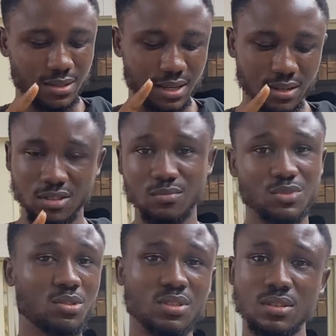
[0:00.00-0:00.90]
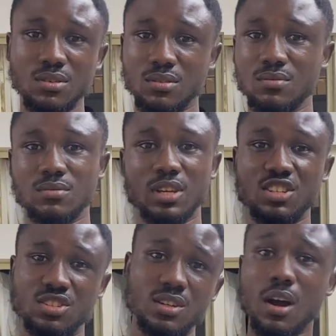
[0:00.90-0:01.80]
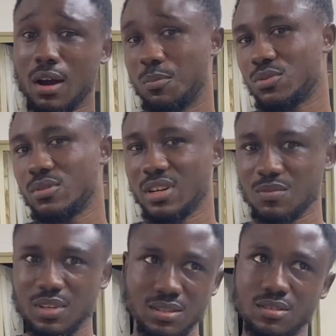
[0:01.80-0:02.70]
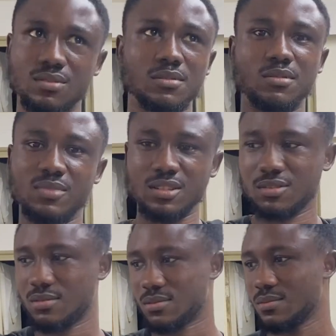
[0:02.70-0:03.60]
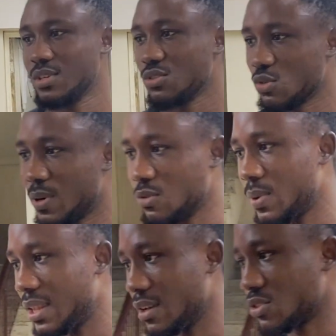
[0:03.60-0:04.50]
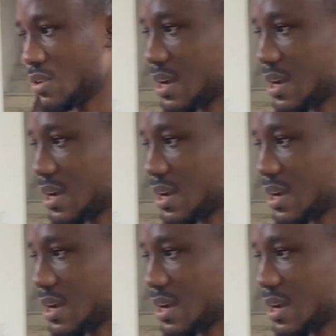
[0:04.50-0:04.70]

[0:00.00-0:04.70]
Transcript: Then shooting on HDR and ProRes makes it, oh my God, super duper large. So